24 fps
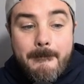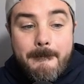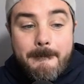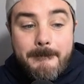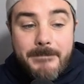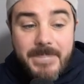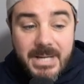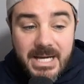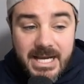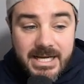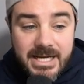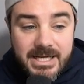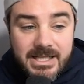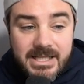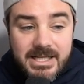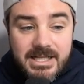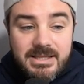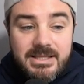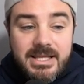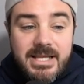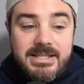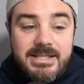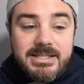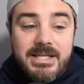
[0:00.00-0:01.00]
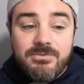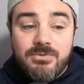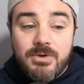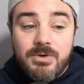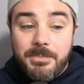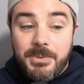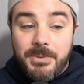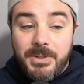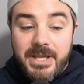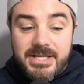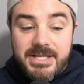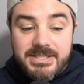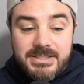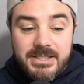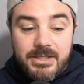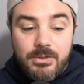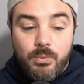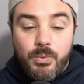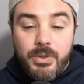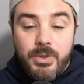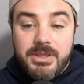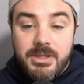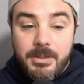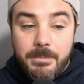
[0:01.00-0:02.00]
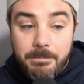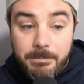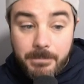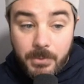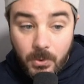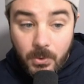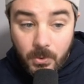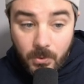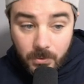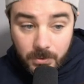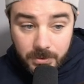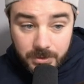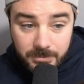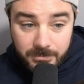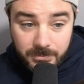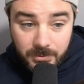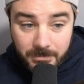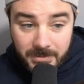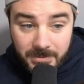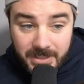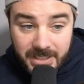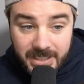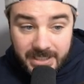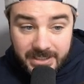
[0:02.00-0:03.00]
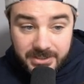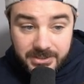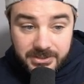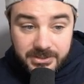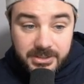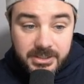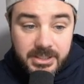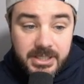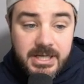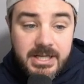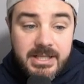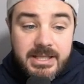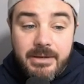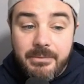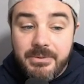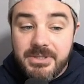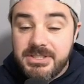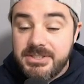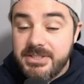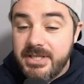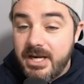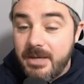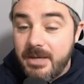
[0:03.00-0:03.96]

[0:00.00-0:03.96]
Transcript: But they did replace it with a portable monitor that was set